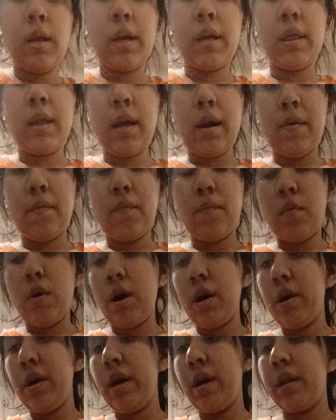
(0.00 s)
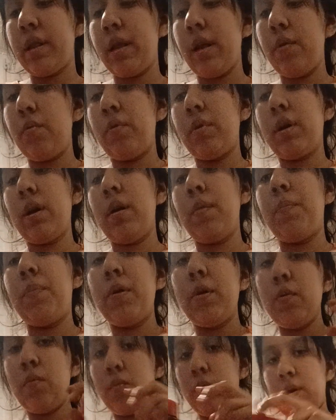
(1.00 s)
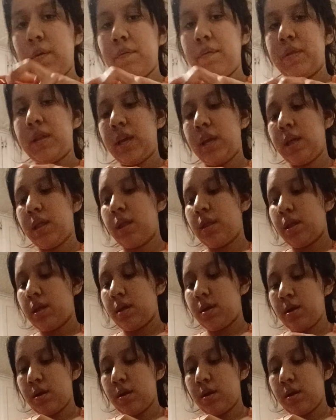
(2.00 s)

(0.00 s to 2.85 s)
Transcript: Like that of water, and then we're gonna put one of these.